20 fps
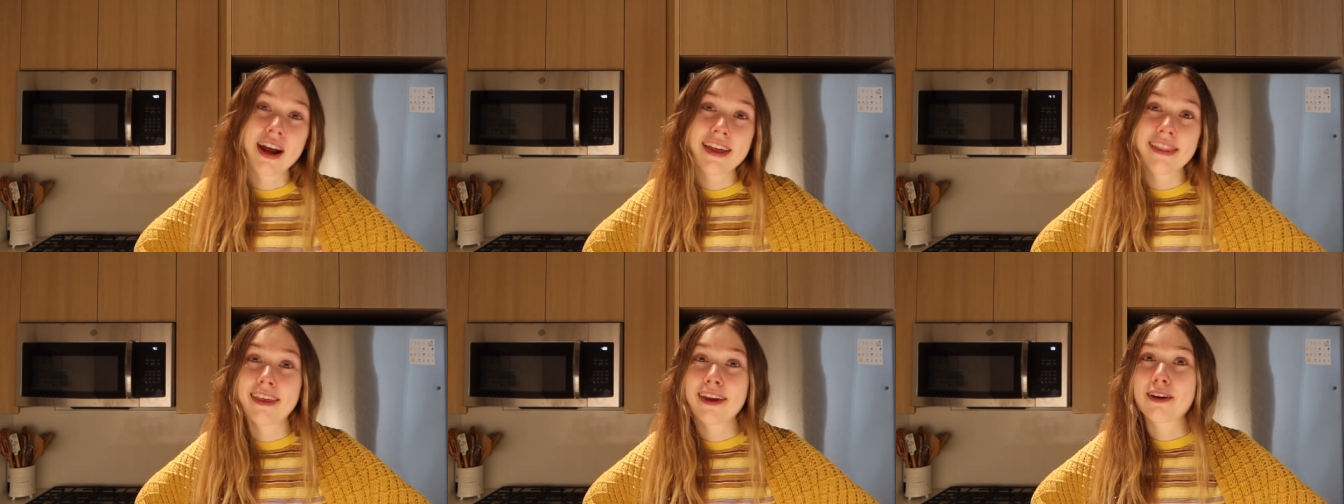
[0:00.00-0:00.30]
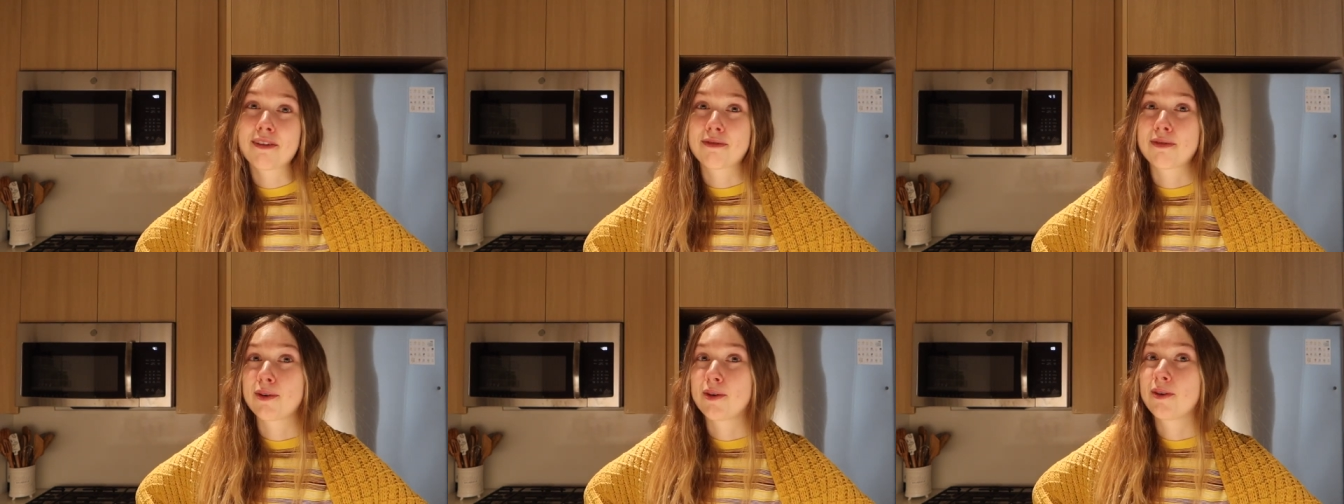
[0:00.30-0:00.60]
I
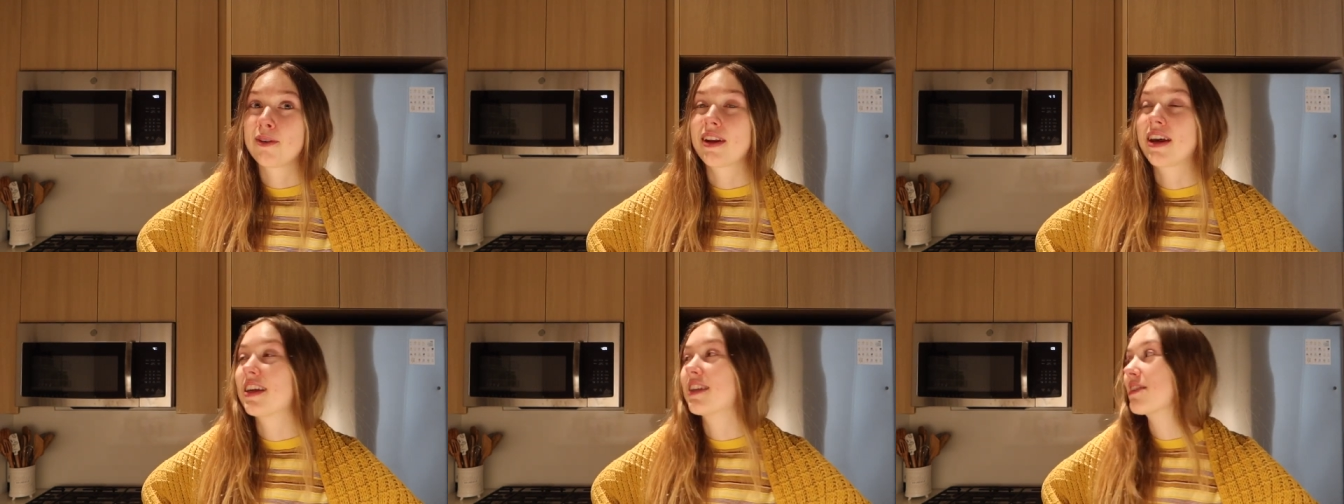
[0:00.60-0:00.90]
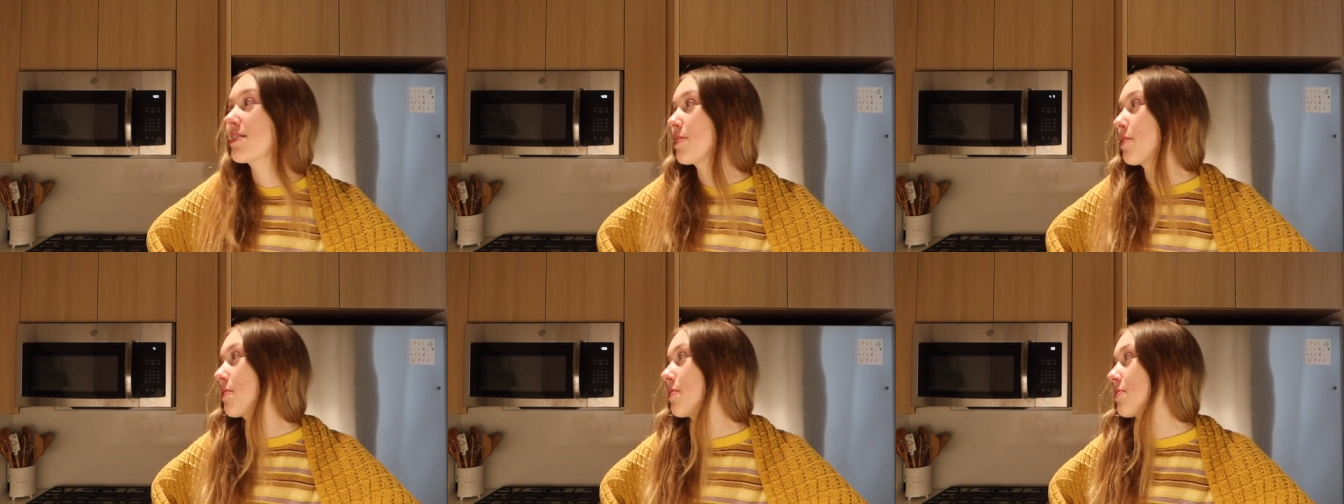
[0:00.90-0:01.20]
like food,
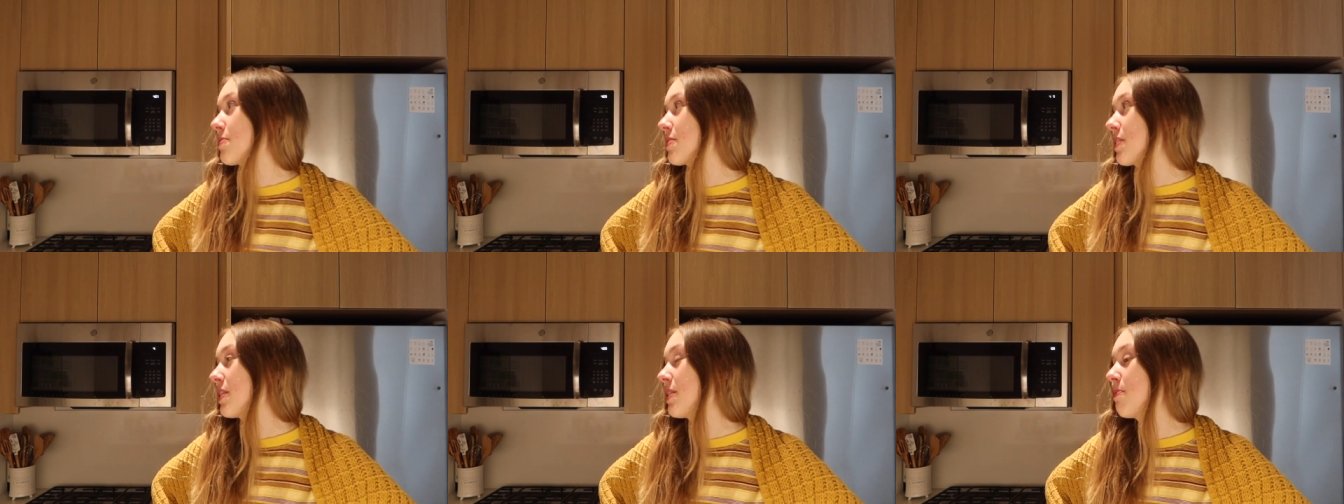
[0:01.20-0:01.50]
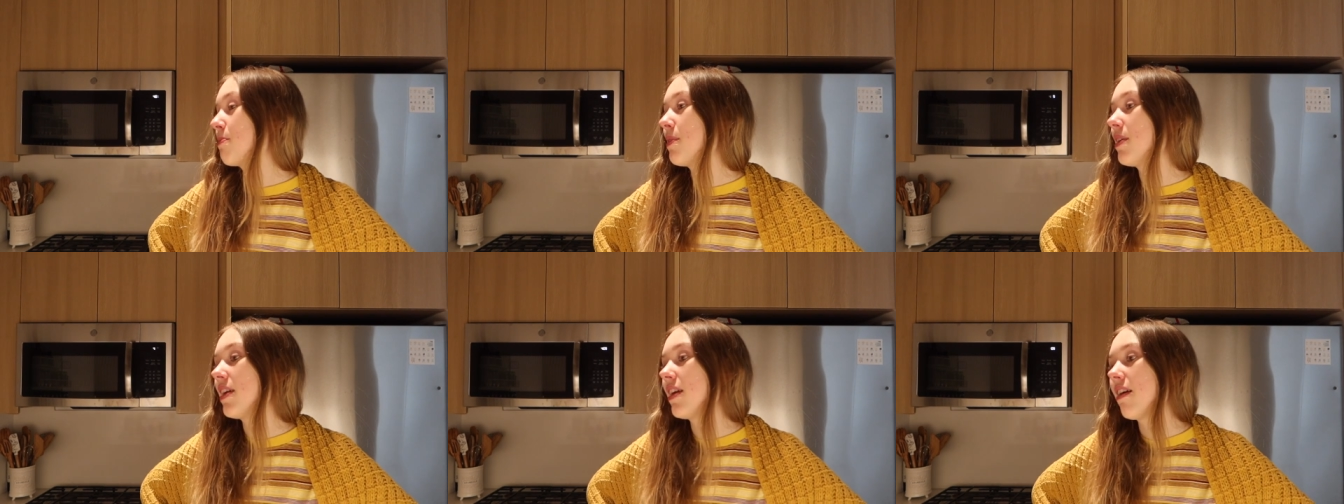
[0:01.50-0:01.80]
and so there's
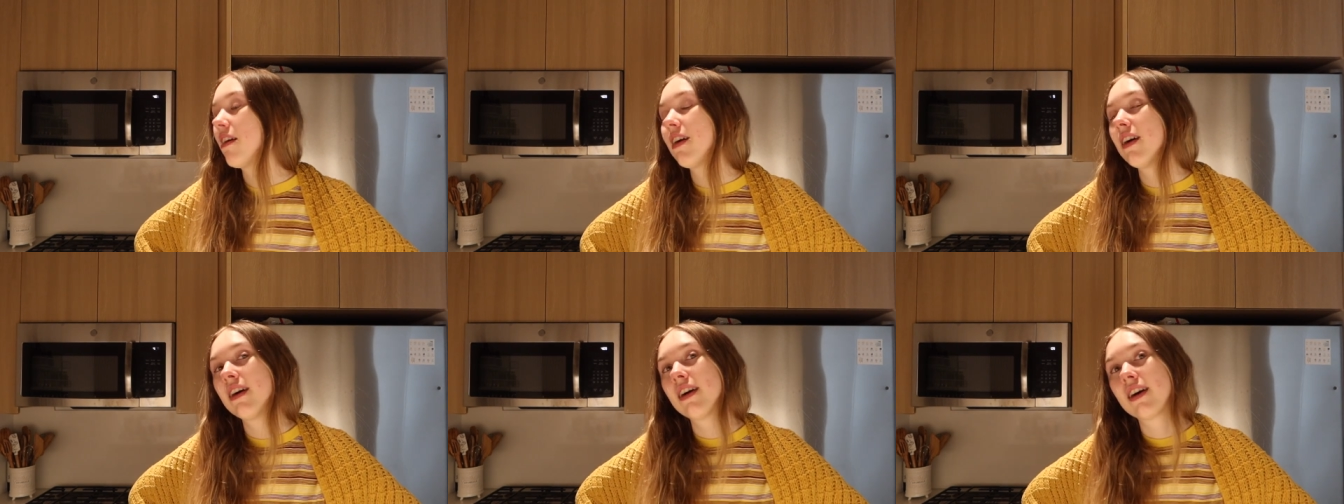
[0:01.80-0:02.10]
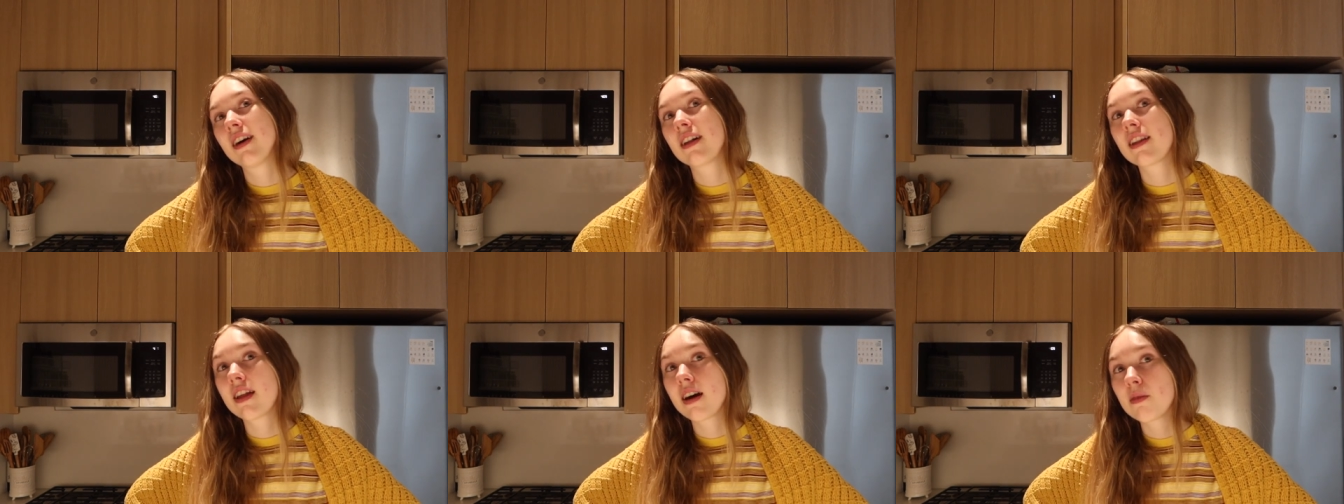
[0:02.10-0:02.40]
gonna be
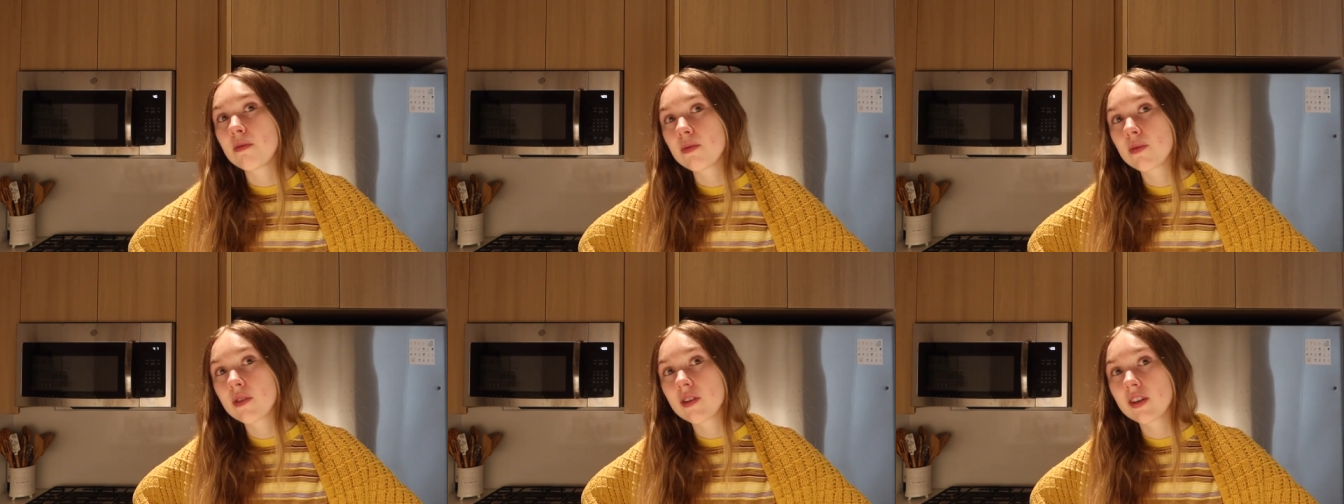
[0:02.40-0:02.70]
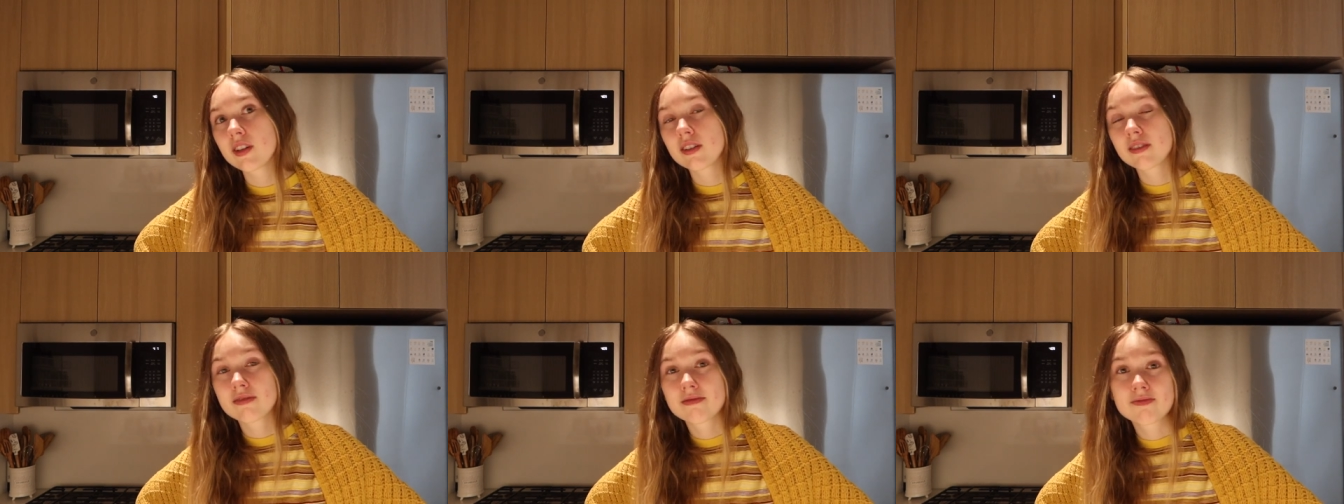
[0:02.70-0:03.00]
a lot
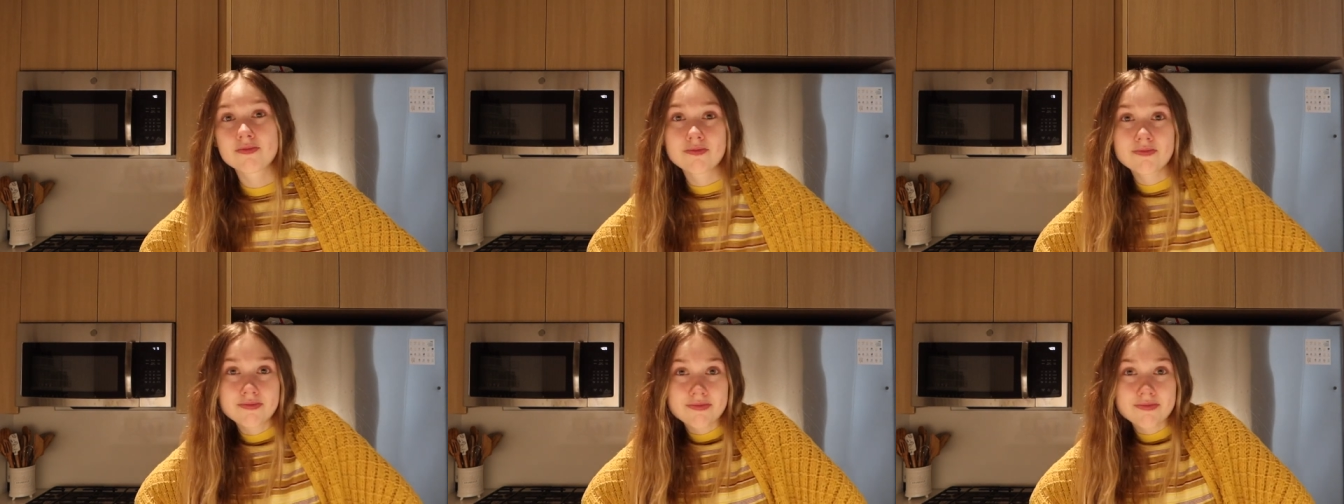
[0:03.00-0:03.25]
more